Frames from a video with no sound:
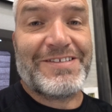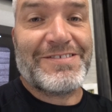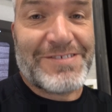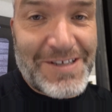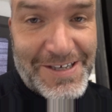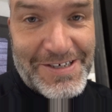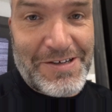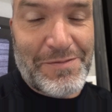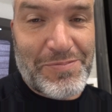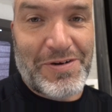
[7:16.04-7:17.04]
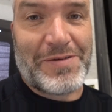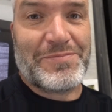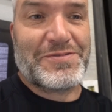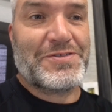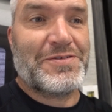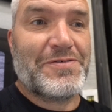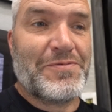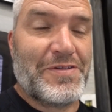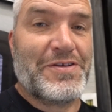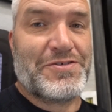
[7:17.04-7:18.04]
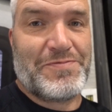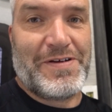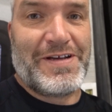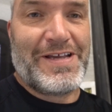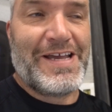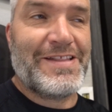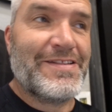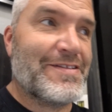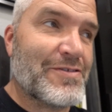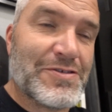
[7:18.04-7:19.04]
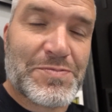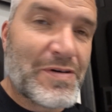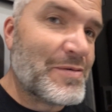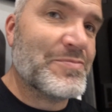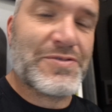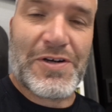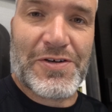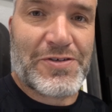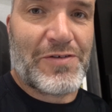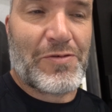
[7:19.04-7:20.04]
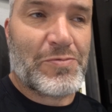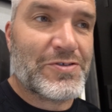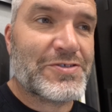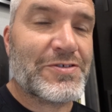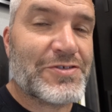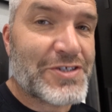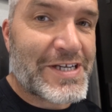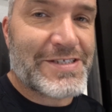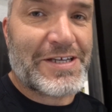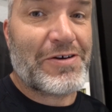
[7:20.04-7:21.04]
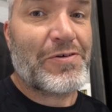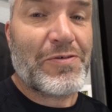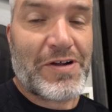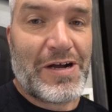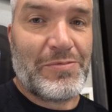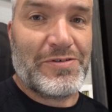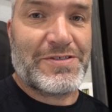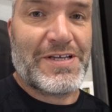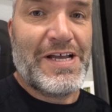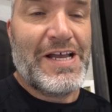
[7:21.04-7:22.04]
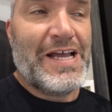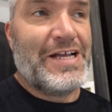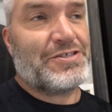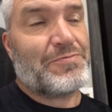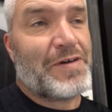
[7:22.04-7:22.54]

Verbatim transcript: a lot of problems with this rig. And those problems aren't over. We're still chasing our own goblins. And so